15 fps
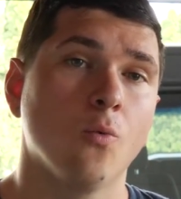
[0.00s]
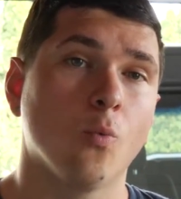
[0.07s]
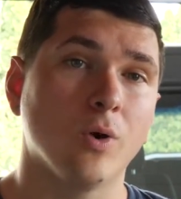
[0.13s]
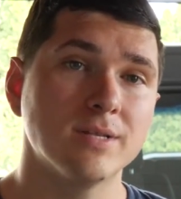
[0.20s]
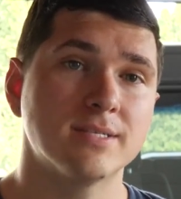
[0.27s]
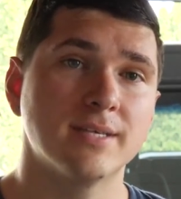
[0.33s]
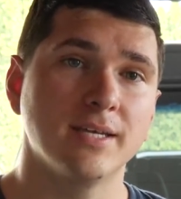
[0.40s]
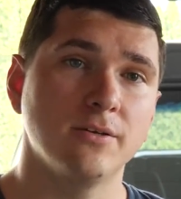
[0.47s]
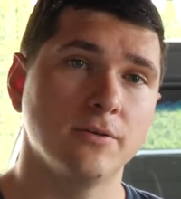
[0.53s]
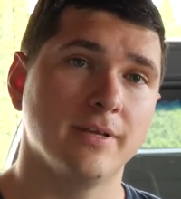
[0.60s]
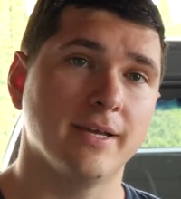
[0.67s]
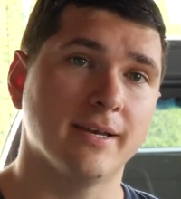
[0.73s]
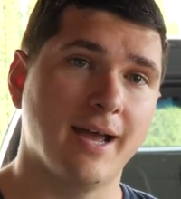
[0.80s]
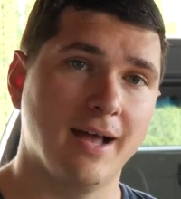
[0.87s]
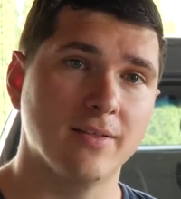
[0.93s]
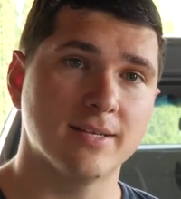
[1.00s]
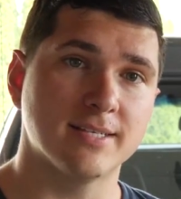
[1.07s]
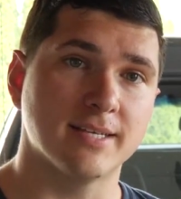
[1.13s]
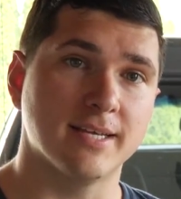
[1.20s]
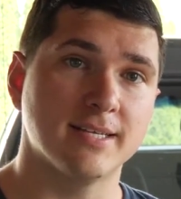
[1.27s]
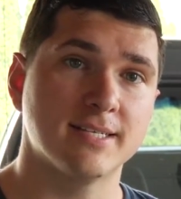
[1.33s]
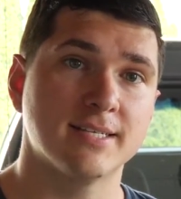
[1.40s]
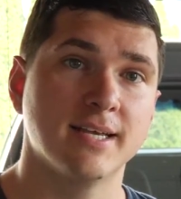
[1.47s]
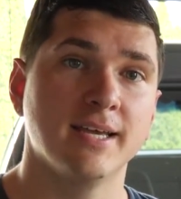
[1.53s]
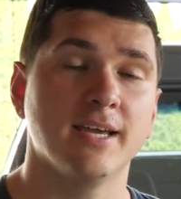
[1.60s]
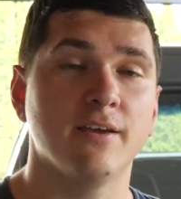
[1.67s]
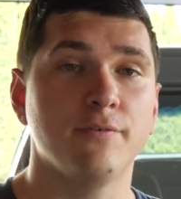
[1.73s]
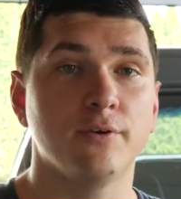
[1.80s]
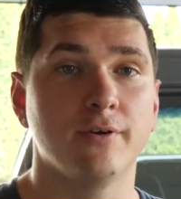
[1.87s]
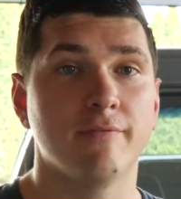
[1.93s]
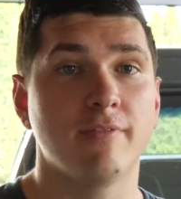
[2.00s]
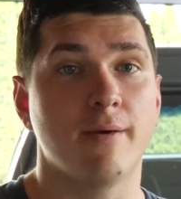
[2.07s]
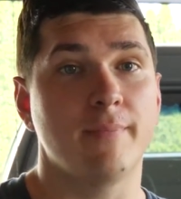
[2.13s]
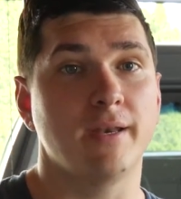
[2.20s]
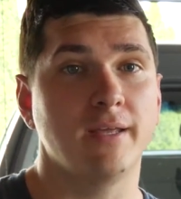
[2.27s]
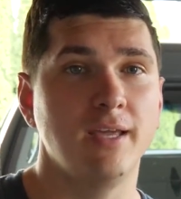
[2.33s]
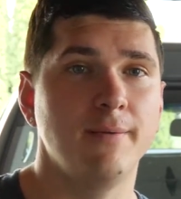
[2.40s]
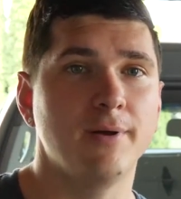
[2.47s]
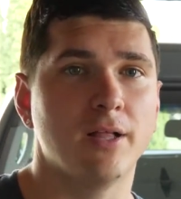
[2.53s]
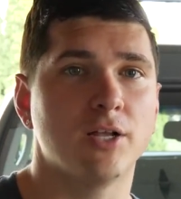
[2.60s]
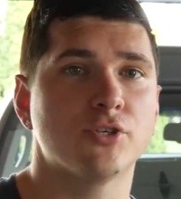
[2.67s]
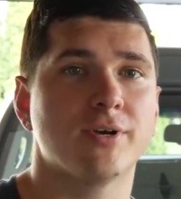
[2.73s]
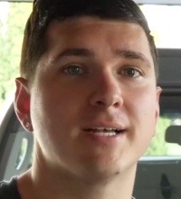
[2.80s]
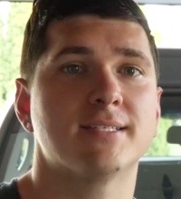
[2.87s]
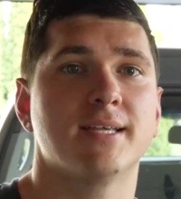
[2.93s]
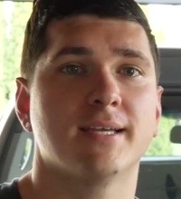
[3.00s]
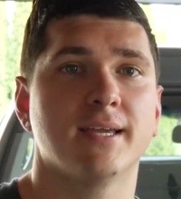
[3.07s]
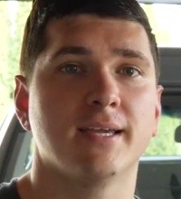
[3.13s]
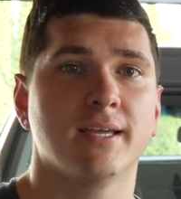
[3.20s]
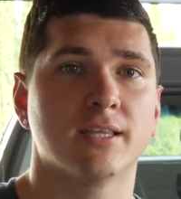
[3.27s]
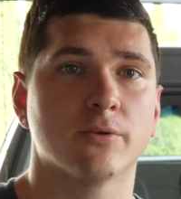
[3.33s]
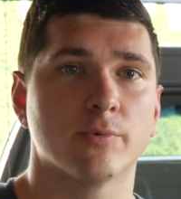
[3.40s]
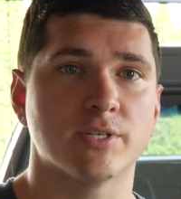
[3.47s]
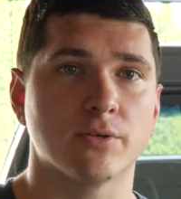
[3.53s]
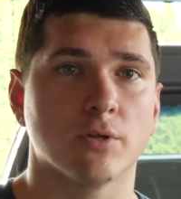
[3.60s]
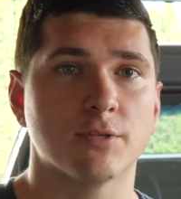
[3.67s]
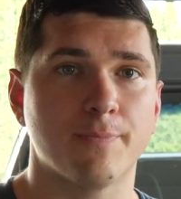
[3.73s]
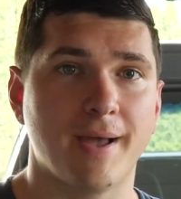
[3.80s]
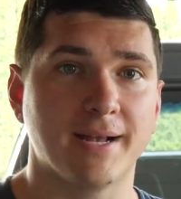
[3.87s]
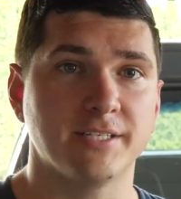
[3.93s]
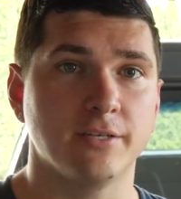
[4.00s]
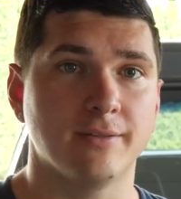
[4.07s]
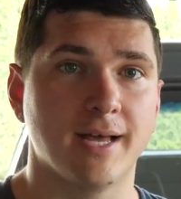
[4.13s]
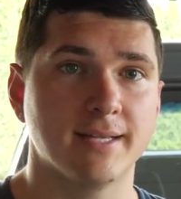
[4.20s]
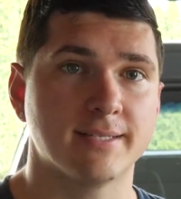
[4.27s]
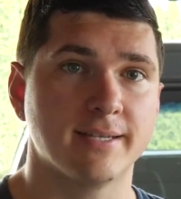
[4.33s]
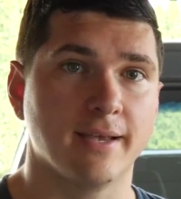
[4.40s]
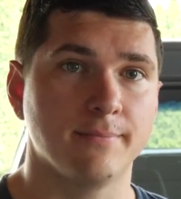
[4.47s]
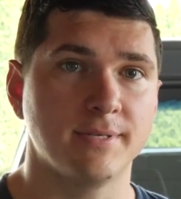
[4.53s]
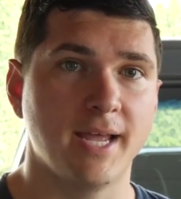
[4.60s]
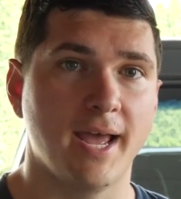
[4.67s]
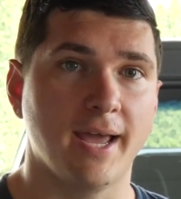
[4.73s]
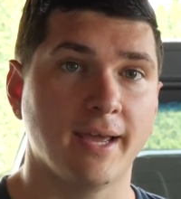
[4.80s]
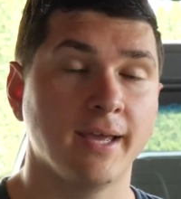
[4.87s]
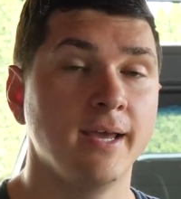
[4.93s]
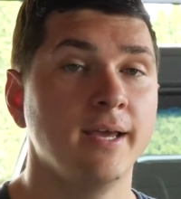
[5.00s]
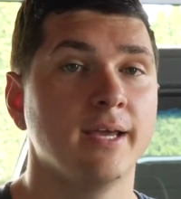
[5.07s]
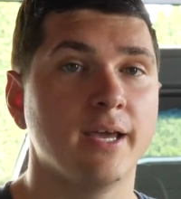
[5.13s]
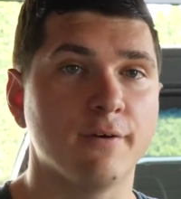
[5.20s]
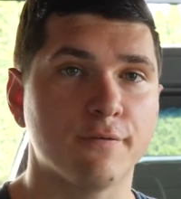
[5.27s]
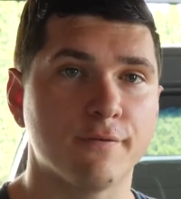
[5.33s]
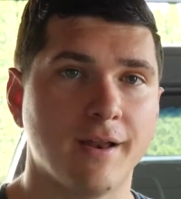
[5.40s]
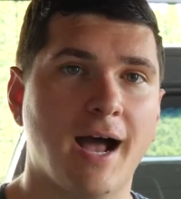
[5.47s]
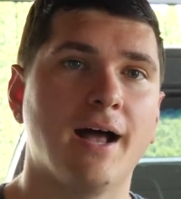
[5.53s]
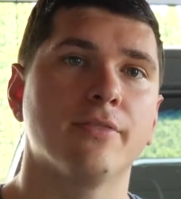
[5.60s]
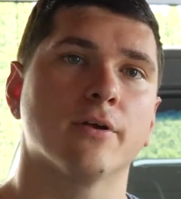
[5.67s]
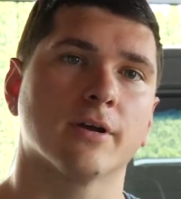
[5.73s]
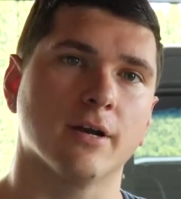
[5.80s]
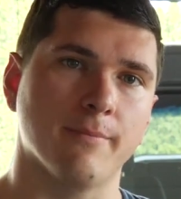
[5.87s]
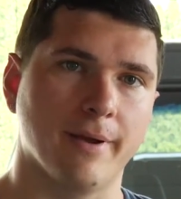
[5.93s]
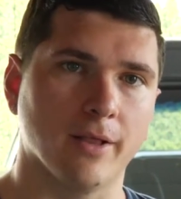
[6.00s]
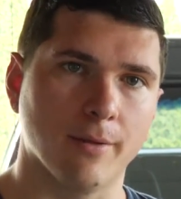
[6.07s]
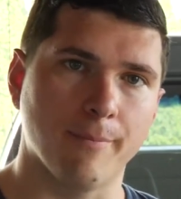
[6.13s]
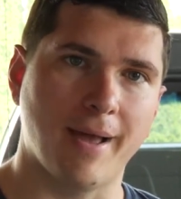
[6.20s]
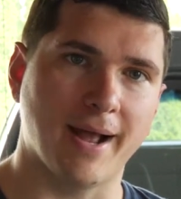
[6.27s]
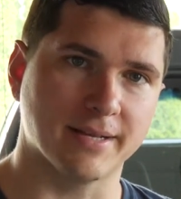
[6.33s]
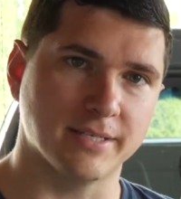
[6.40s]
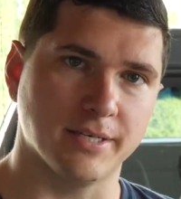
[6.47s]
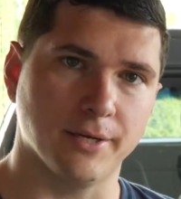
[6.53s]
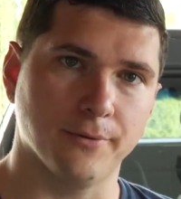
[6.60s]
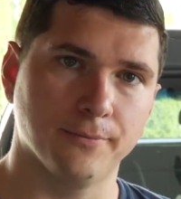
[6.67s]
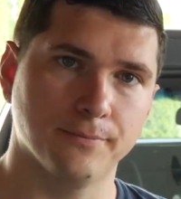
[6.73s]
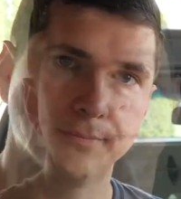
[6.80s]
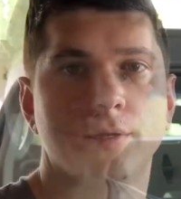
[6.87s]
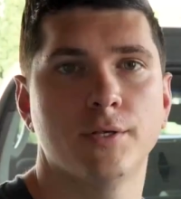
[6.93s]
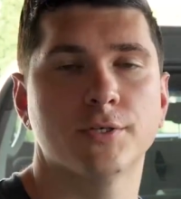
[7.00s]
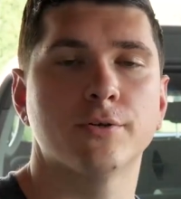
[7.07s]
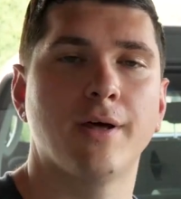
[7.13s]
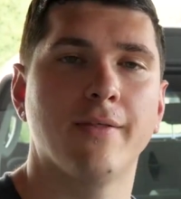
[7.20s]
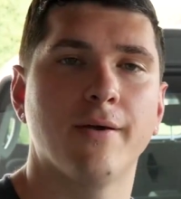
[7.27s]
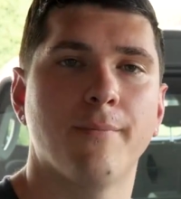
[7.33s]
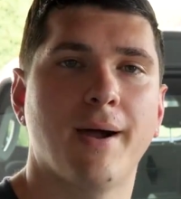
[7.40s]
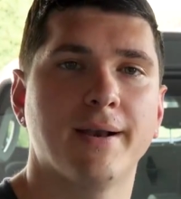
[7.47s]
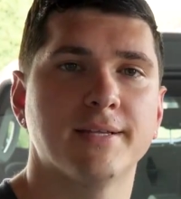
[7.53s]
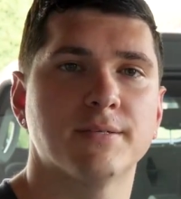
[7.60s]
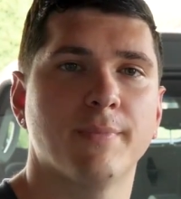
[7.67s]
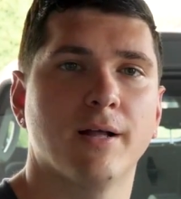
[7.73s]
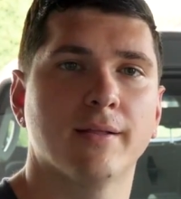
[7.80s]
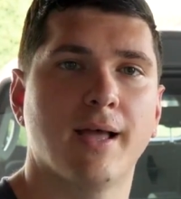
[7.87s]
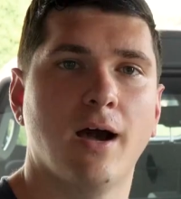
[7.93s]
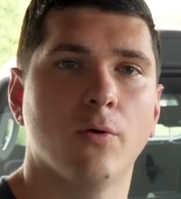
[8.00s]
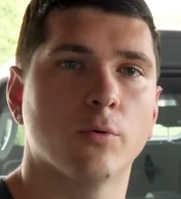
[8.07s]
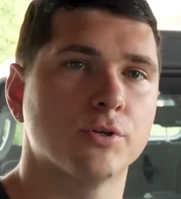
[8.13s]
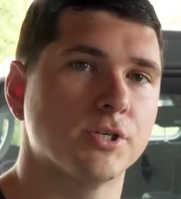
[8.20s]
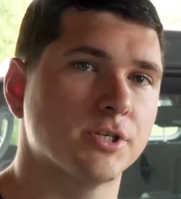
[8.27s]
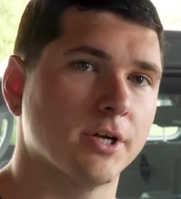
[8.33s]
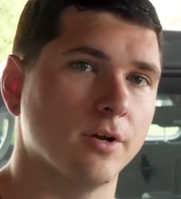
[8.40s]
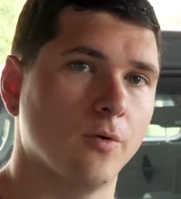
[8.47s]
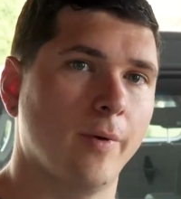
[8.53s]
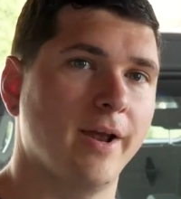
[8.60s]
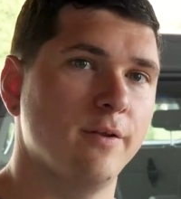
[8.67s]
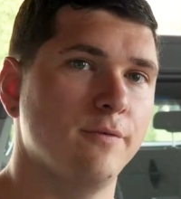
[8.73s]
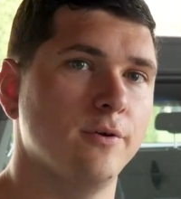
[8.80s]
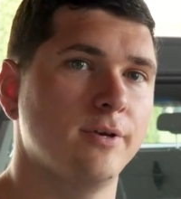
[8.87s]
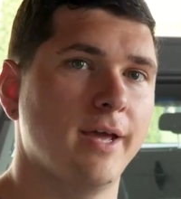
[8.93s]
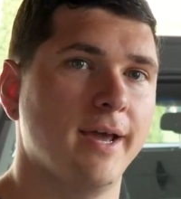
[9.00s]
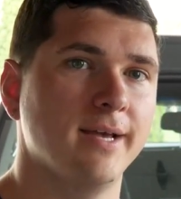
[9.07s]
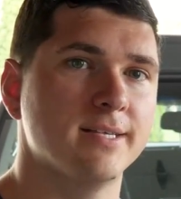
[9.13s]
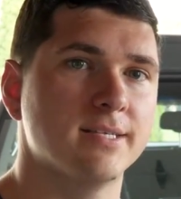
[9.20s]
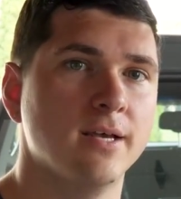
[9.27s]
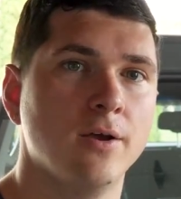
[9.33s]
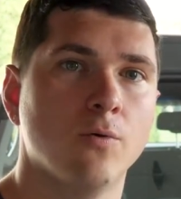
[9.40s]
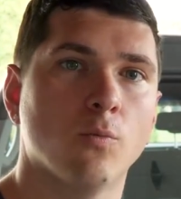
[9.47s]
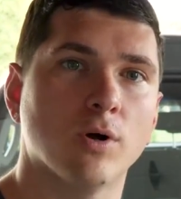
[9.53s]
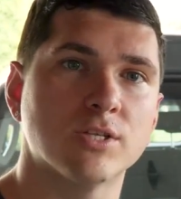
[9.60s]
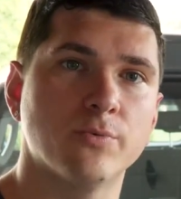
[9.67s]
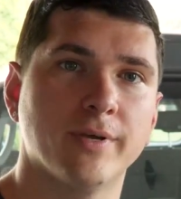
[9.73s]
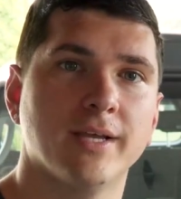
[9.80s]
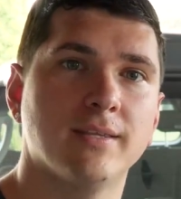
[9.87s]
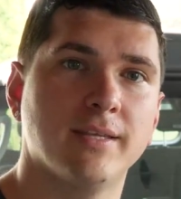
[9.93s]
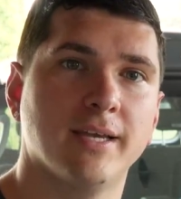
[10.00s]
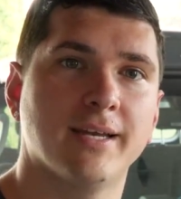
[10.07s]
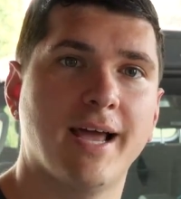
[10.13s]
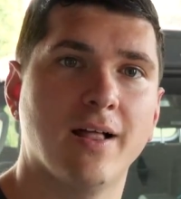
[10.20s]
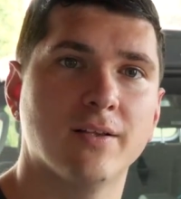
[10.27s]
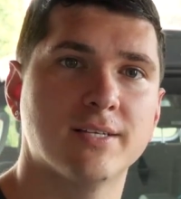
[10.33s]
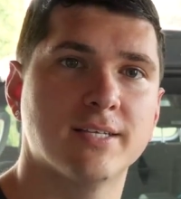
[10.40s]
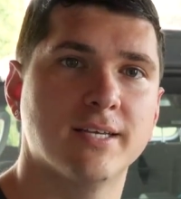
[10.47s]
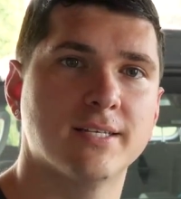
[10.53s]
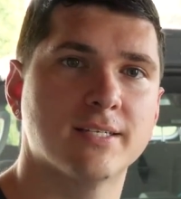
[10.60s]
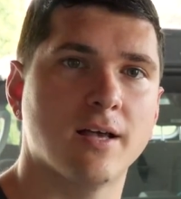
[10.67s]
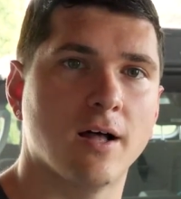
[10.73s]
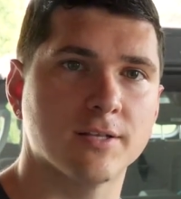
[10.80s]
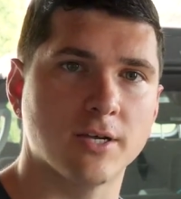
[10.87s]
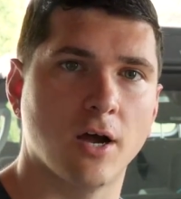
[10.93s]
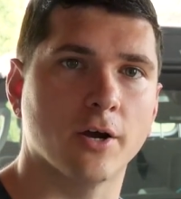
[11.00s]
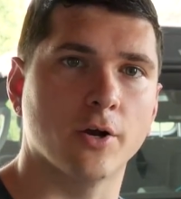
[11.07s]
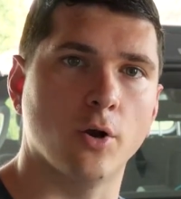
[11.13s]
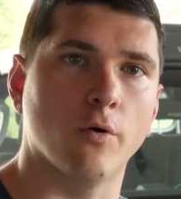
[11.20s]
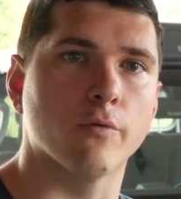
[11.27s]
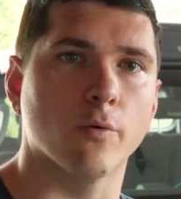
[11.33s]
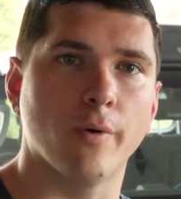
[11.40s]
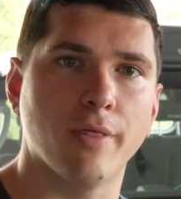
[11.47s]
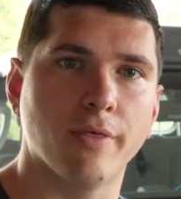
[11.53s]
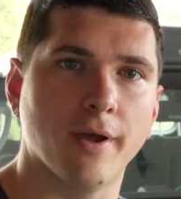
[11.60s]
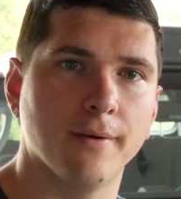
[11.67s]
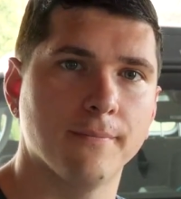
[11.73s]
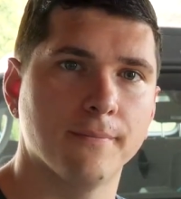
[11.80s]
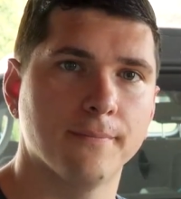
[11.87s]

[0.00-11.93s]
Once they do the analysis, if you give them an email address, they can get the results back to you that same day. If not, they're gonna mail them back to you. So now that mine is mailed out, we're just gonna wait a few days. Once we get the analysis, I'll talk it over with you.